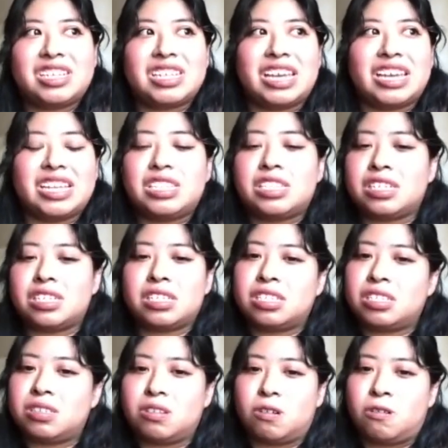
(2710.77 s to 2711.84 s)
like it's
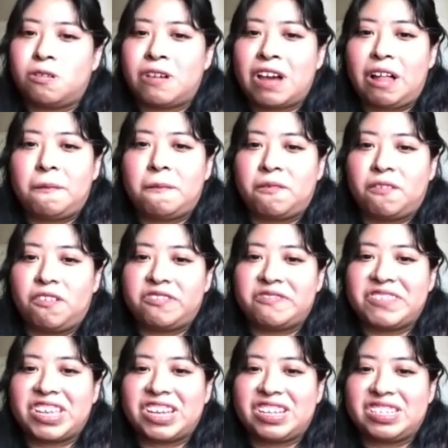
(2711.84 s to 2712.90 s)
just so helpful
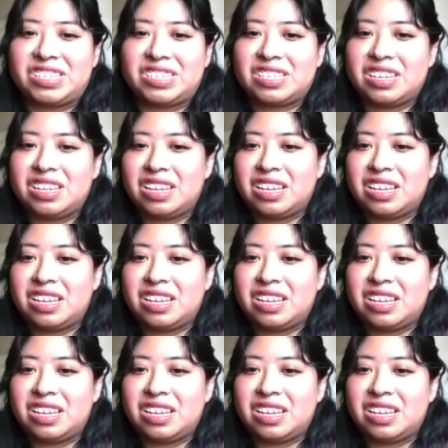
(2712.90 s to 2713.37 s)
because